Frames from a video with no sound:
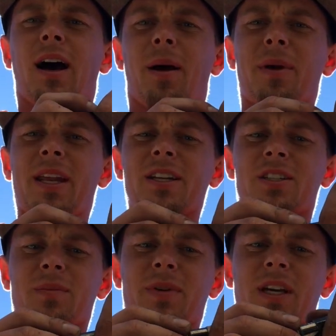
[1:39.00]
I
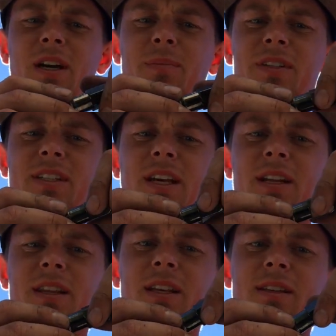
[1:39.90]
managed to pick up a set
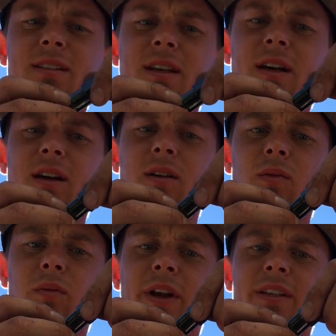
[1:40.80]
of these uh,
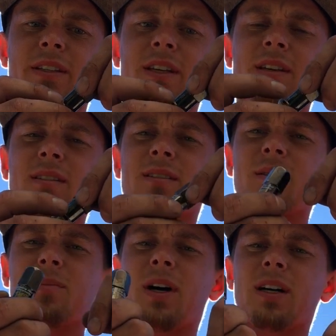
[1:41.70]
racing
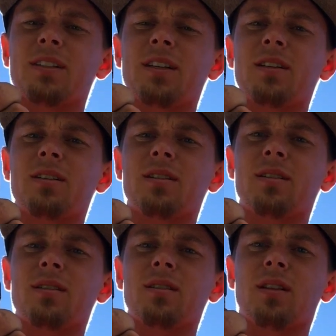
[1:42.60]
composite
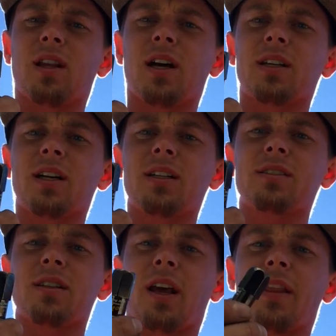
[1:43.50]
lug
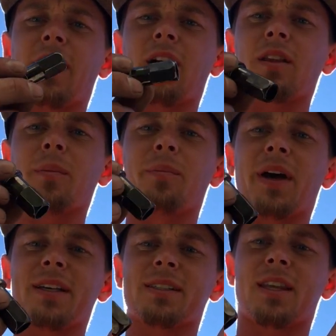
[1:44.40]
nuts and they're the
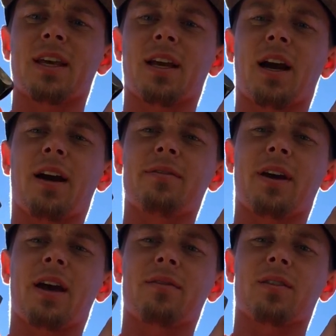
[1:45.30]
best thing I've
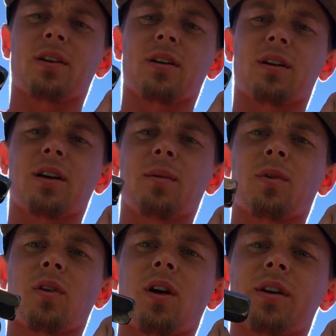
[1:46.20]
ever come
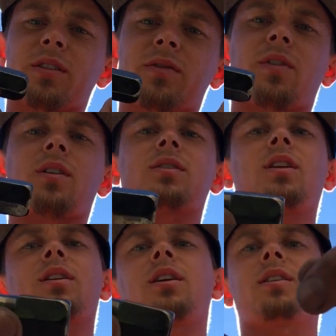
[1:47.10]
across as far as
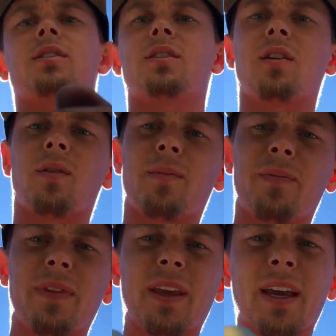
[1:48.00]
lug nuts. So
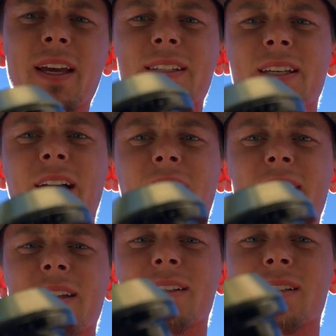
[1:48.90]
it's
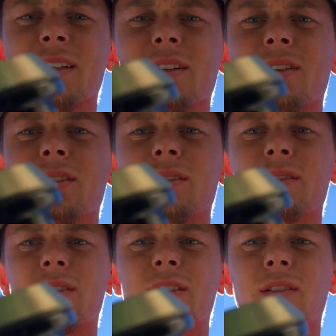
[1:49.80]
got this little
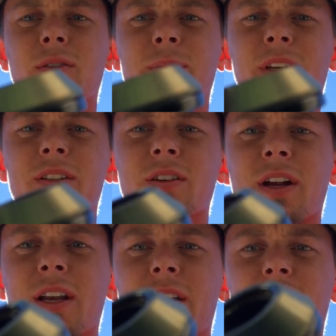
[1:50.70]
silver piece
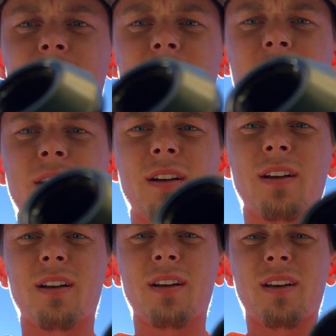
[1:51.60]
right here
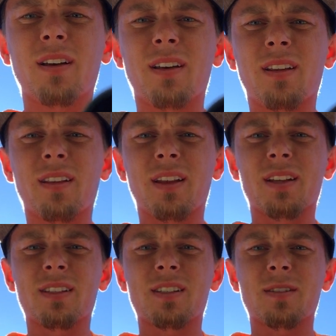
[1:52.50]

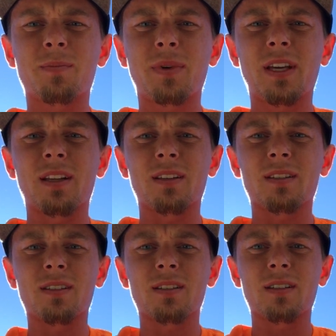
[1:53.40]
that
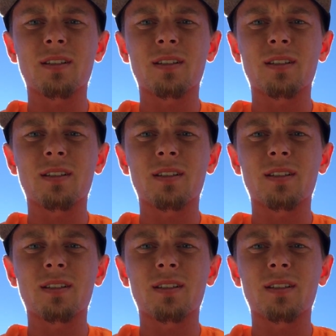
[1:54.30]
spins,